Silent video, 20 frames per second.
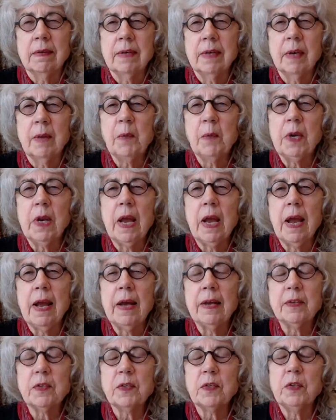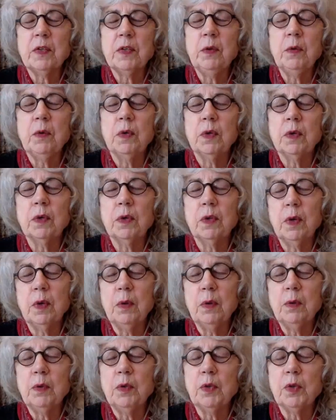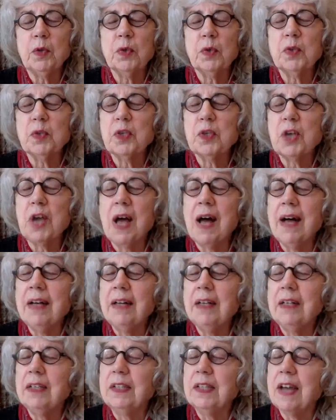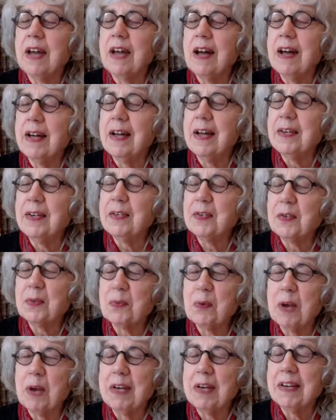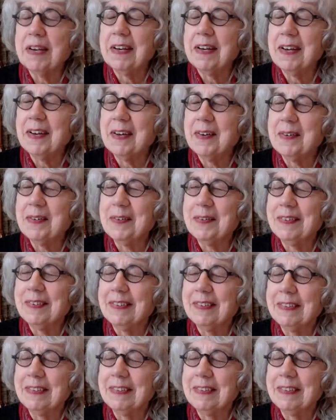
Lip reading: And I'm going to ask you to close your child eyes right now.